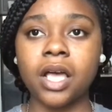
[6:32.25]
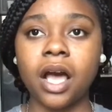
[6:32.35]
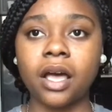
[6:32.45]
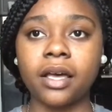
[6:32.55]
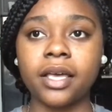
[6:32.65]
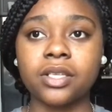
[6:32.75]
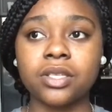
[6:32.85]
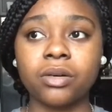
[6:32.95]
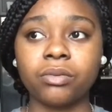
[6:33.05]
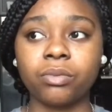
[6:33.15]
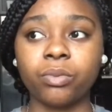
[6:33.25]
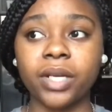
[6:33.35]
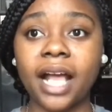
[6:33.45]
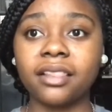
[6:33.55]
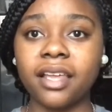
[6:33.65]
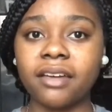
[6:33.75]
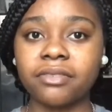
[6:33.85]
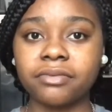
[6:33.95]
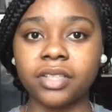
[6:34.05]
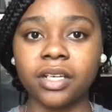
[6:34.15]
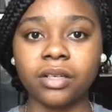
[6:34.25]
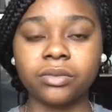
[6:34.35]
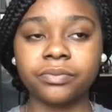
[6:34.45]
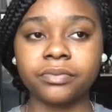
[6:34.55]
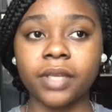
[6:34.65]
Uh, and so when I left, you know,